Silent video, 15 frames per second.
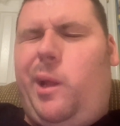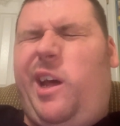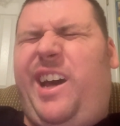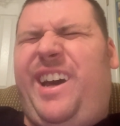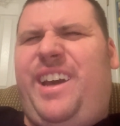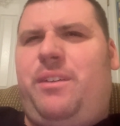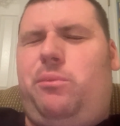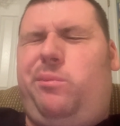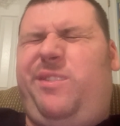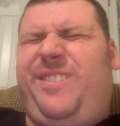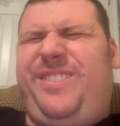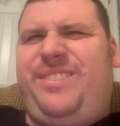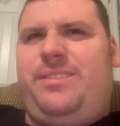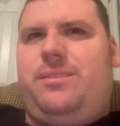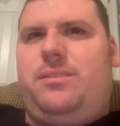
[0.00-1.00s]

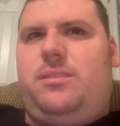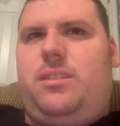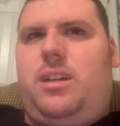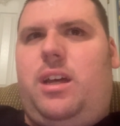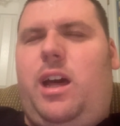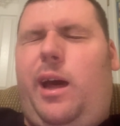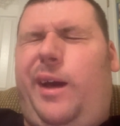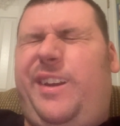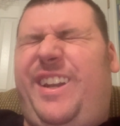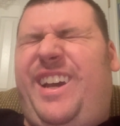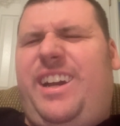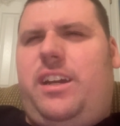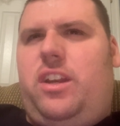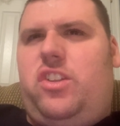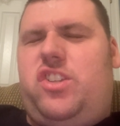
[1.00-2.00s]
I'm
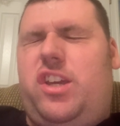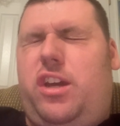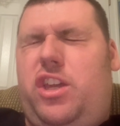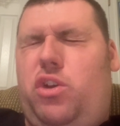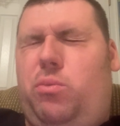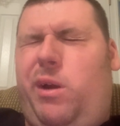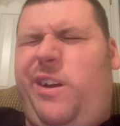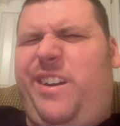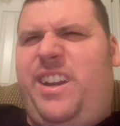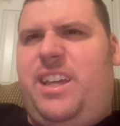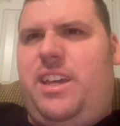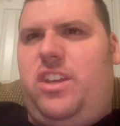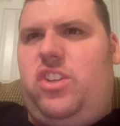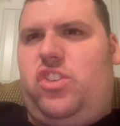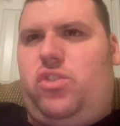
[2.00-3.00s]
not going to tell you where it
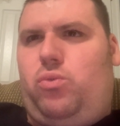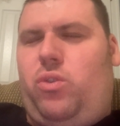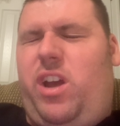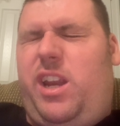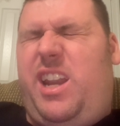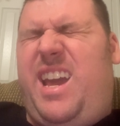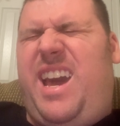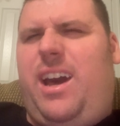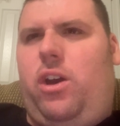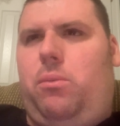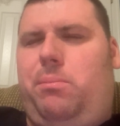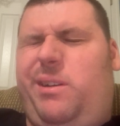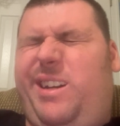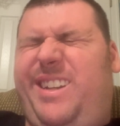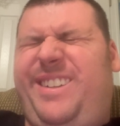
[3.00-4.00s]
is right now,
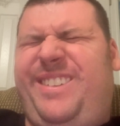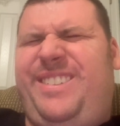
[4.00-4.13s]
but